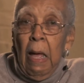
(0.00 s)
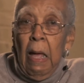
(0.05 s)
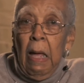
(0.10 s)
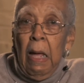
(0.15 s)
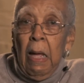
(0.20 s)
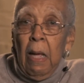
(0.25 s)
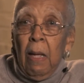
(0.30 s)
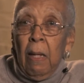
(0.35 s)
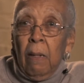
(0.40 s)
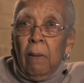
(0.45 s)

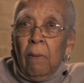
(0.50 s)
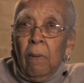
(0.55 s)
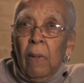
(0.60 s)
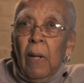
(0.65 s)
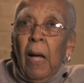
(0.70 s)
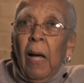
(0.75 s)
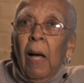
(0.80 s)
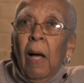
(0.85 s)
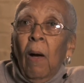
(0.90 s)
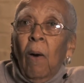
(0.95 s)
and
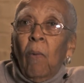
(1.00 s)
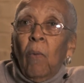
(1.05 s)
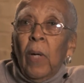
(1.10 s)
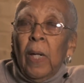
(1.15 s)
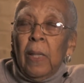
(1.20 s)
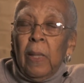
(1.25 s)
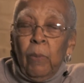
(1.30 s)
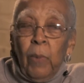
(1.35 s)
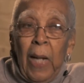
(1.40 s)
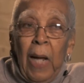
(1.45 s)

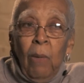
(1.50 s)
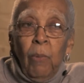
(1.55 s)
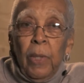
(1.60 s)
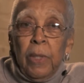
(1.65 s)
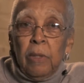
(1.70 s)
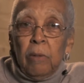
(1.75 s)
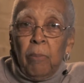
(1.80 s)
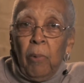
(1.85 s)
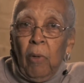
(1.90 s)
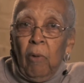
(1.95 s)
when I
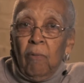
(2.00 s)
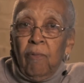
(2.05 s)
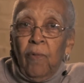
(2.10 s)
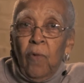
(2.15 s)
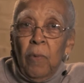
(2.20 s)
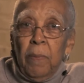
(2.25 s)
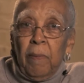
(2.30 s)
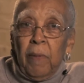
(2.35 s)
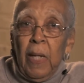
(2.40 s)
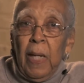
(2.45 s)
went to Brown-Forman,